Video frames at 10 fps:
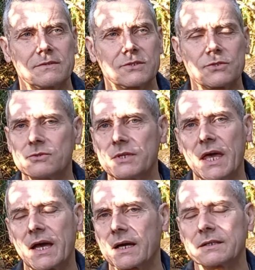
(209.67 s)
So
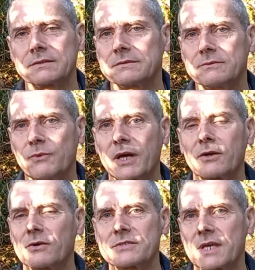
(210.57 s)
yeah, we are
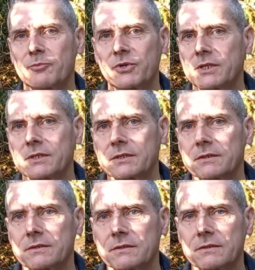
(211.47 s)
not separate.
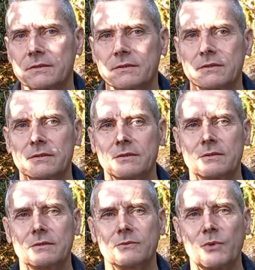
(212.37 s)

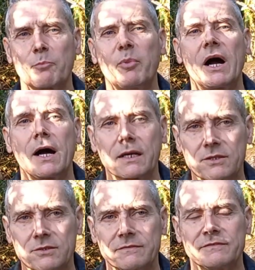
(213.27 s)
We are
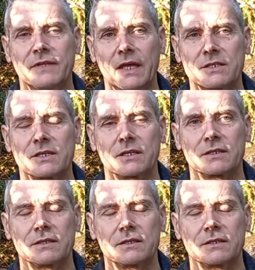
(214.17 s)
part of nature.